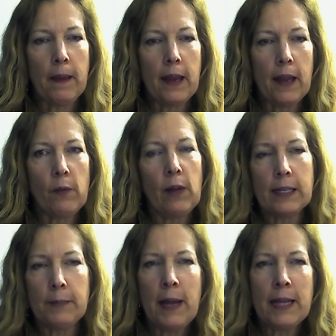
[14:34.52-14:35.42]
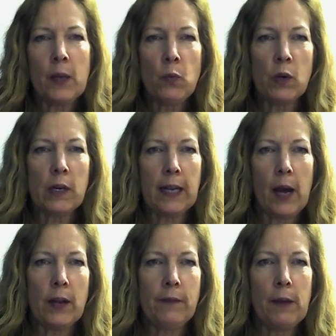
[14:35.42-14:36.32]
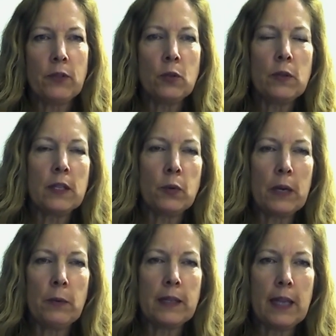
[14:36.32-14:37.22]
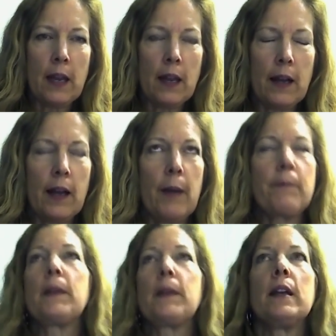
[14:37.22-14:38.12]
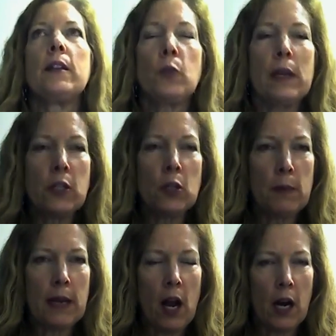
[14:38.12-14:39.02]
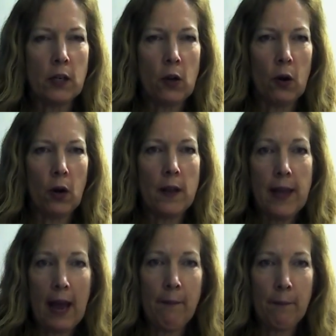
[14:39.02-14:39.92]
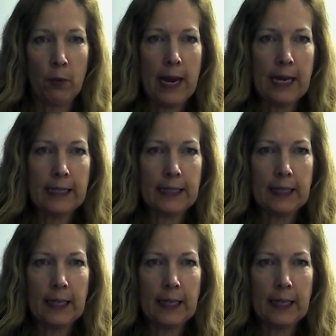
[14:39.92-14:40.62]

well, it depends on workout. If I was doing the 21-day, the 22-minute hardcore, they have breaks.